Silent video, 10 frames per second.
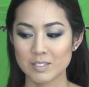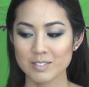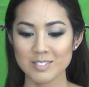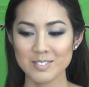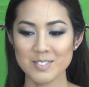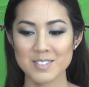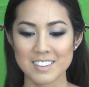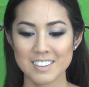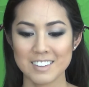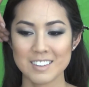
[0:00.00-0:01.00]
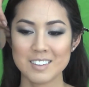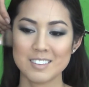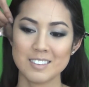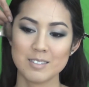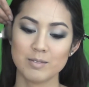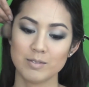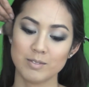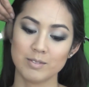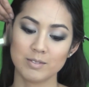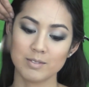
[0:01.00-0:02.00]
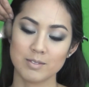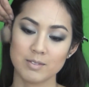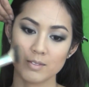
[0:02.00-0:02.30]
[no speech]